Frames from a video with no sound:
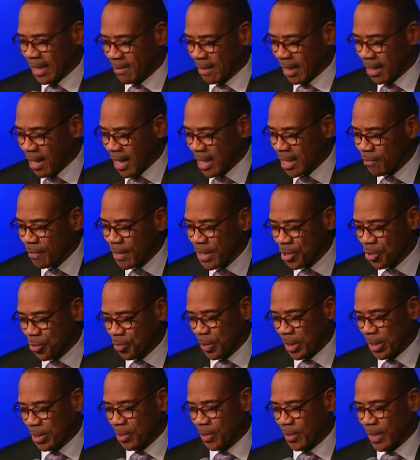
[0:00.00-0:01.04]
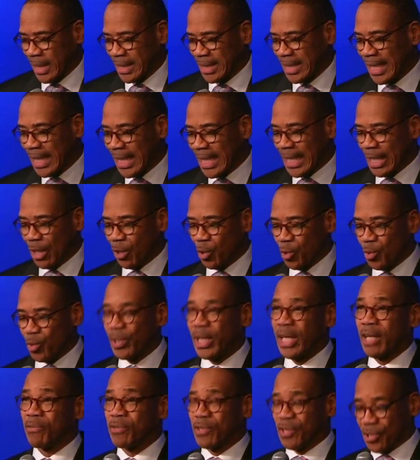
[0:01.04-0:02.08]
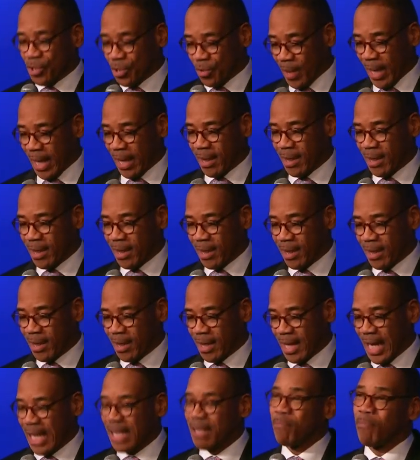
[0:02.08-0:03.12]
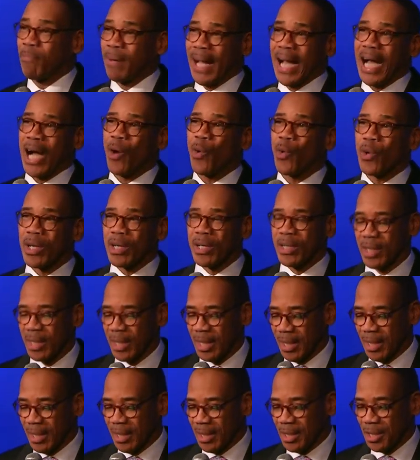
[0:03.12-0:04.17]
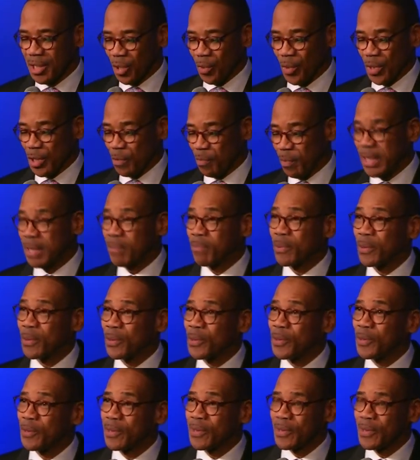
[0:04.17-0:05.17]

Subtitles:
the God of Israel is he who gives strength and power to his people.